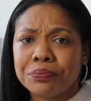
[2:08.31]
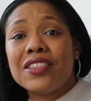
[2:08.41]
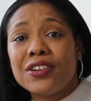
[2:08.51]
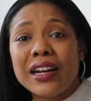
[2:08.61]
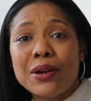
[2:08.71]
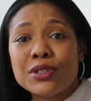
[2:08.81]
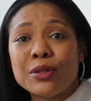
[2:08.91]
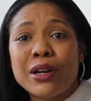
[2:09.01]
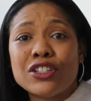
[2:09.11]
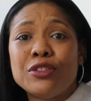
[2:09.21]
I thought I
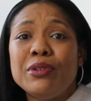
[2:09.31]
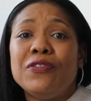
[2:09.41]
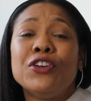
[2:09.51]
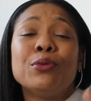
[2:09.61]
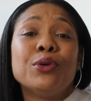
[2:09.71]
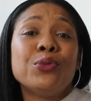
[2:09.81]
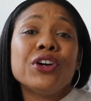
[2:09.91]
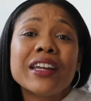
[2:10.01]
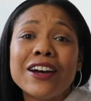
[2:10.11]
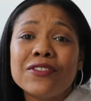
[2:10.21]
was about to be filming
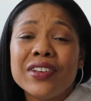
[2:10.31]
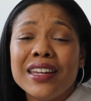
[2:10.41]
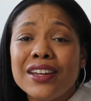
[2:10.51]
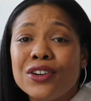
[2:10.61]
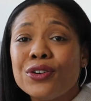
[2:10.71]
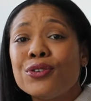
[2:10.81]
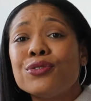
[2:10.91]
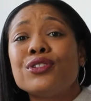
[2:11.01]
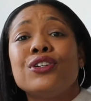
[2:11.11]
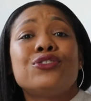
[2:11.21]
workout
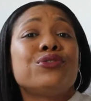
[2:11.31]
videos,